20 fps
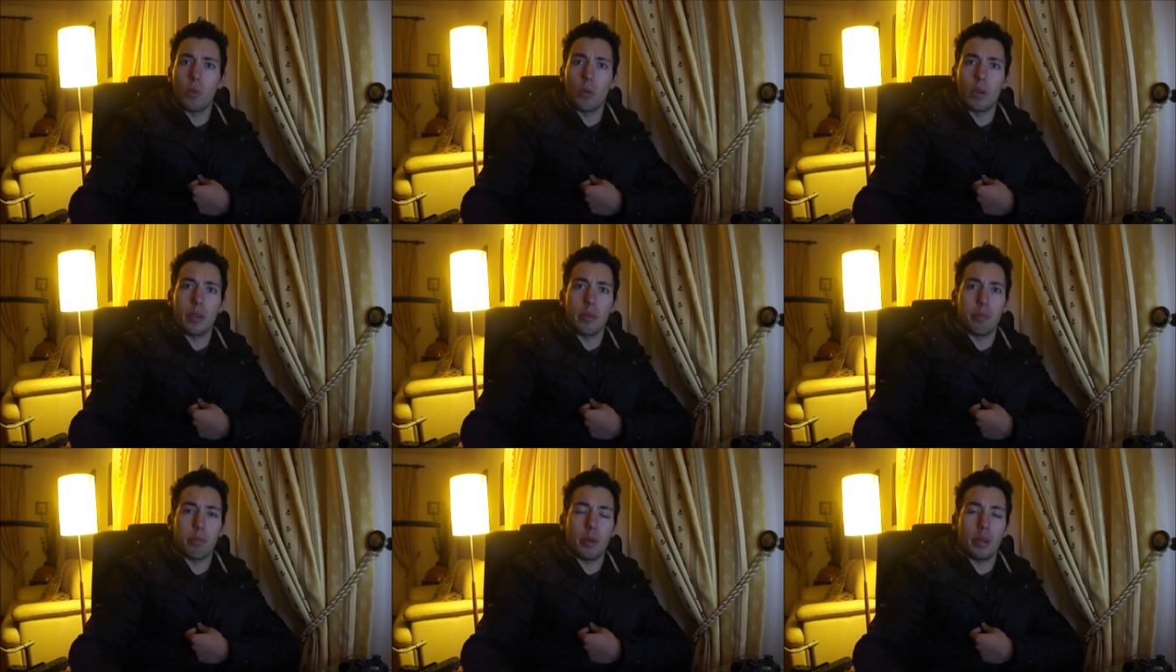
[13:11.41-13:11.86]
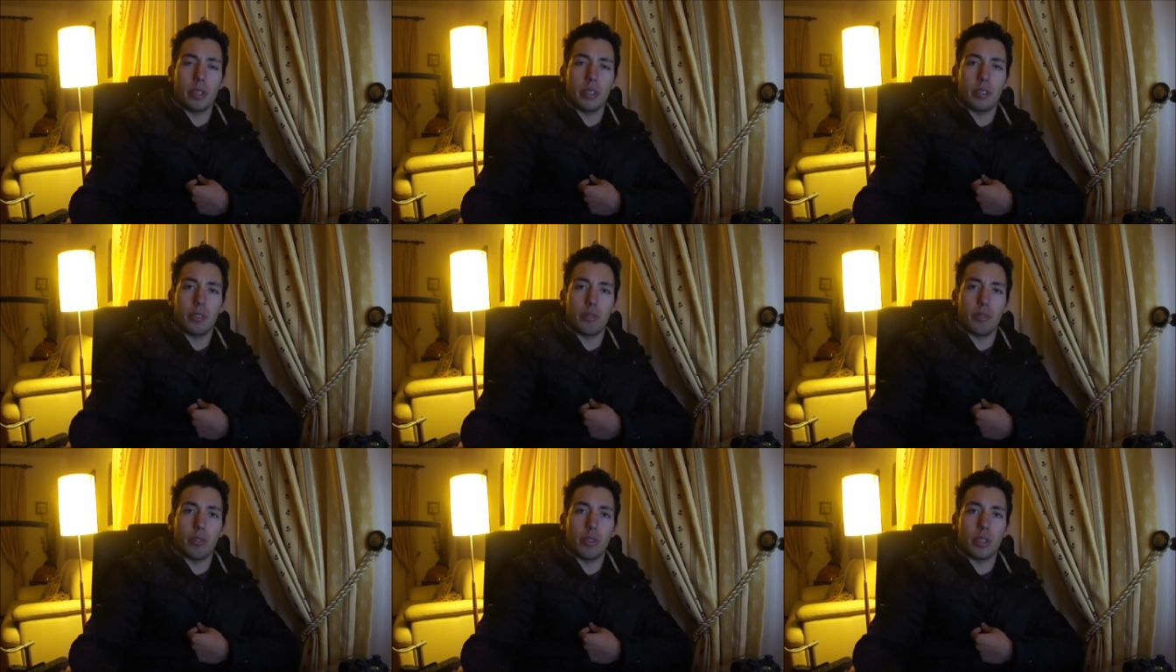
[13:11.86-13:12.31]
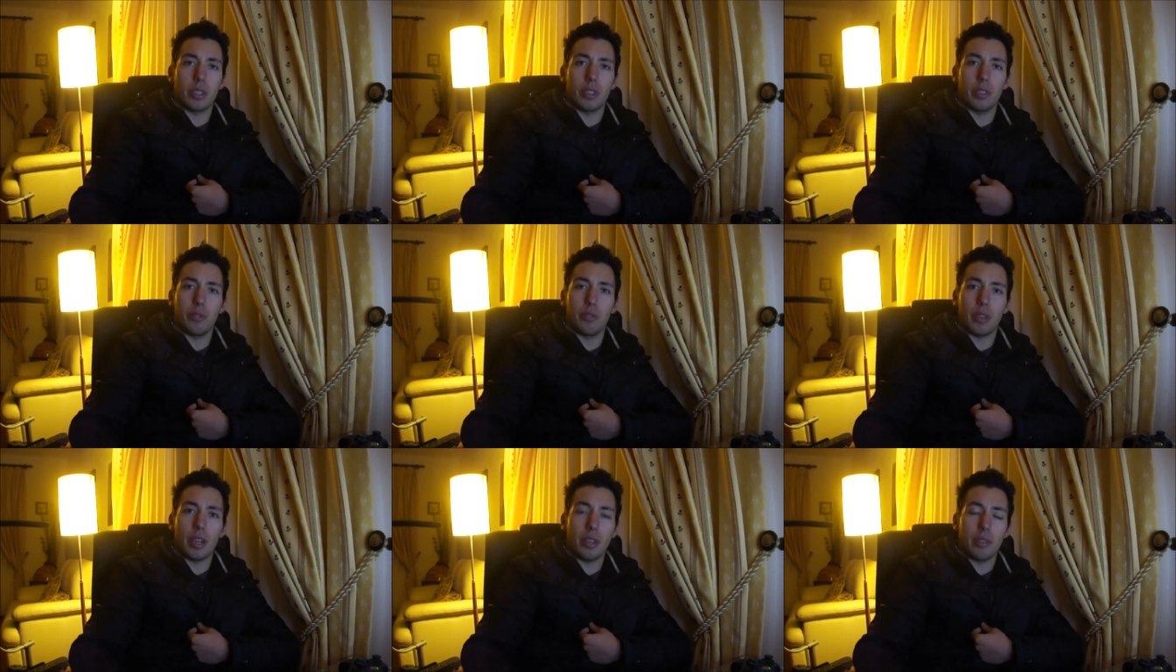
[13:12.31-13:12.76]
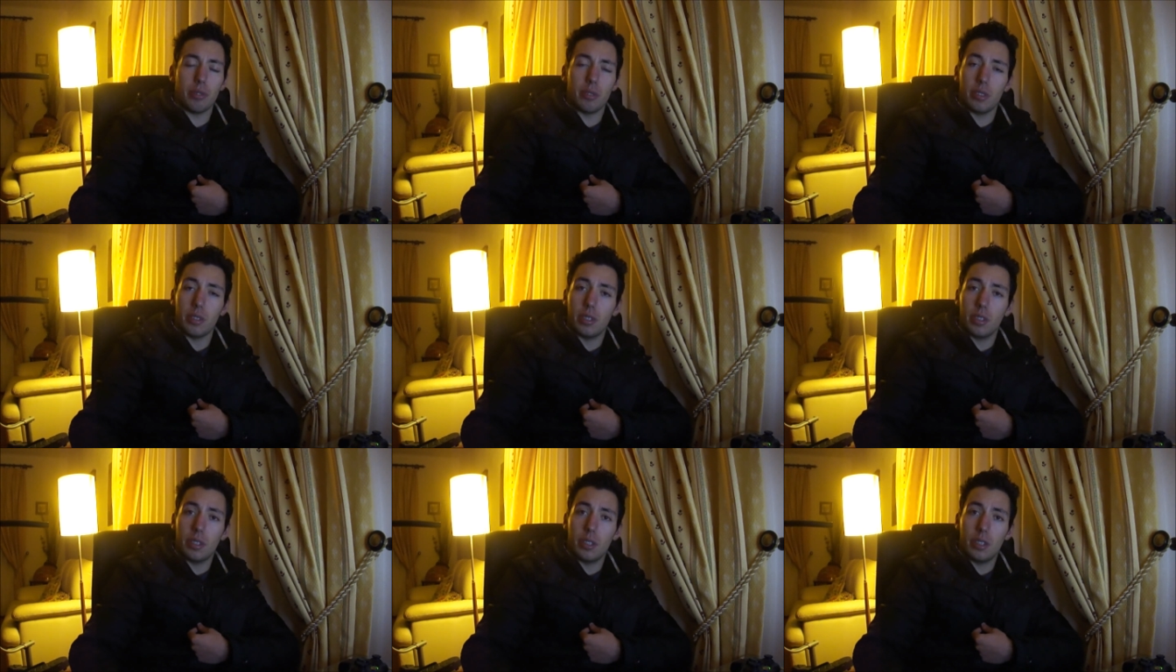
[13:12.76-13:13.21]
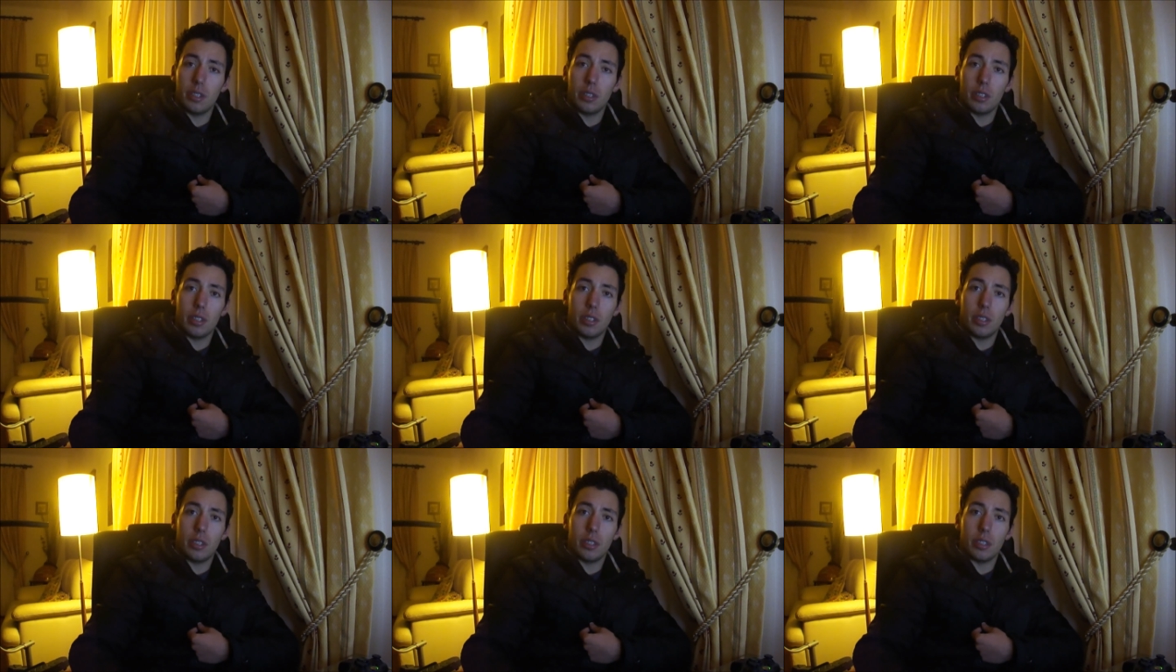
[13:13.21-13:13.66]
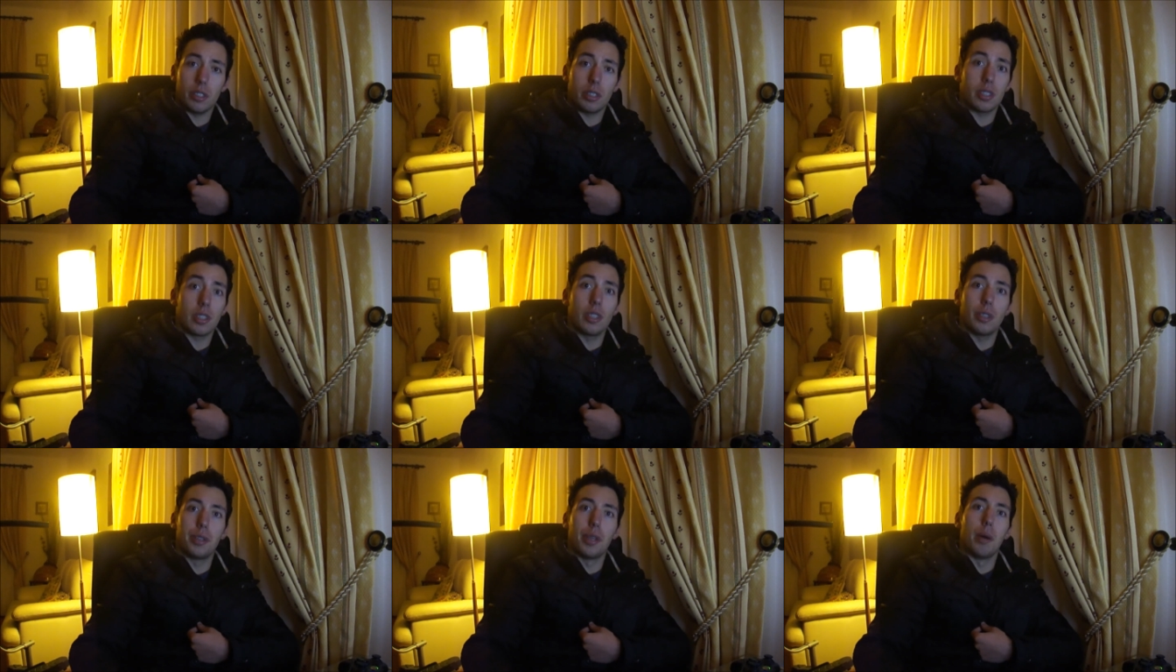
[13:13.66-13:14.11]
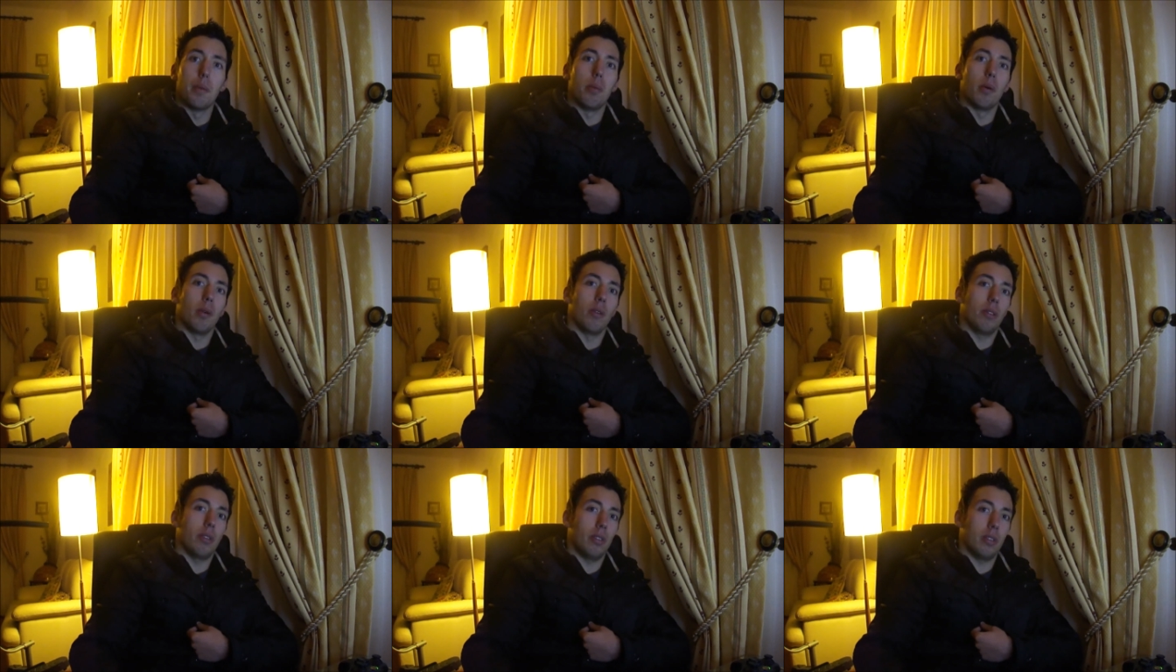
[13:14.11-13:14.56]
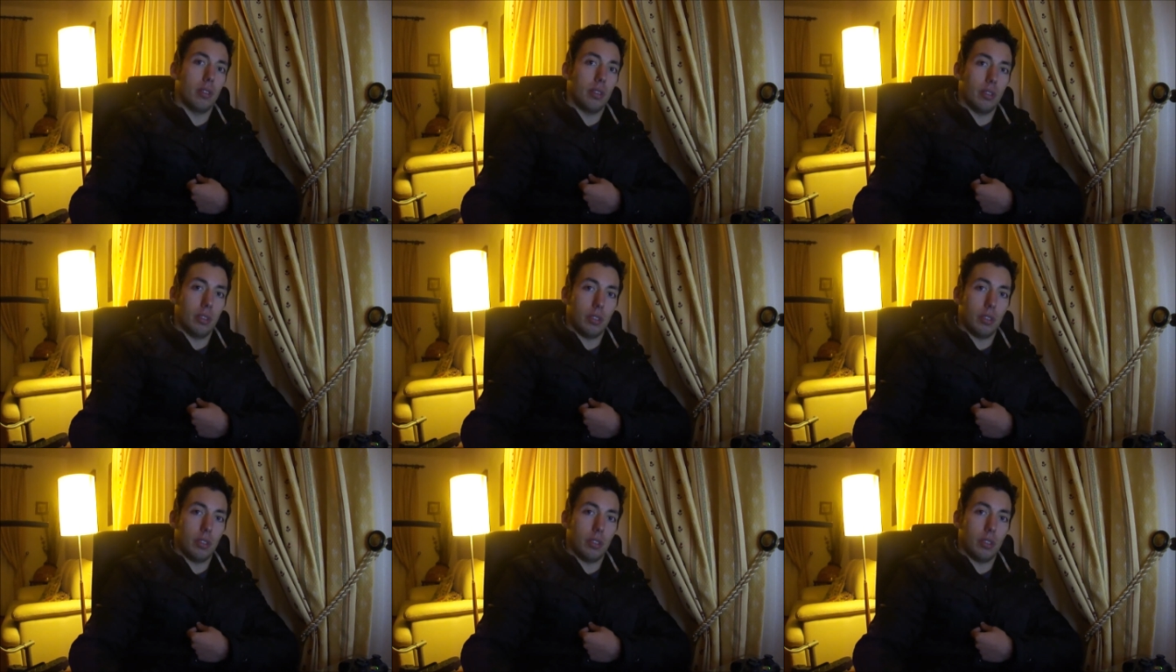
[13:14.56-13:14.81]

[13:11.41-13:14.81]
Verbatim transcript: 1.45, it's the double.